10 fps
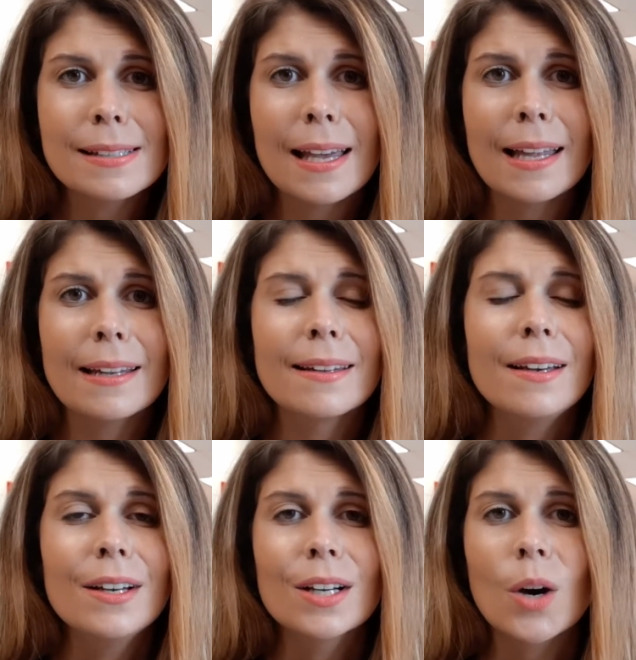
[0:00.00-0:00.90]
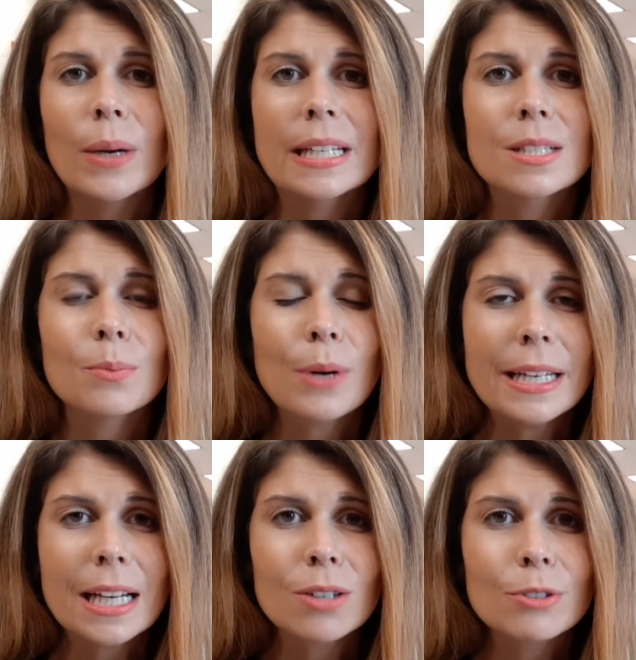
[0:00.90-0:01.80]
and going into
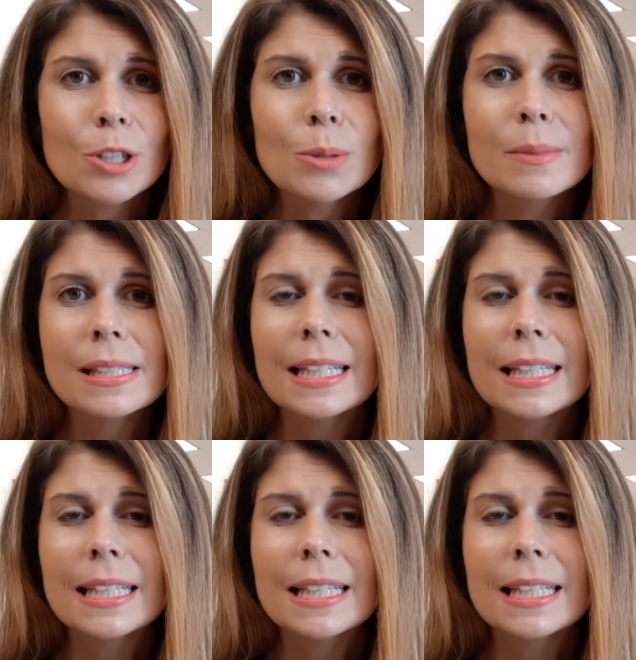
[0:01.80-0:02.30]
breakout rooms,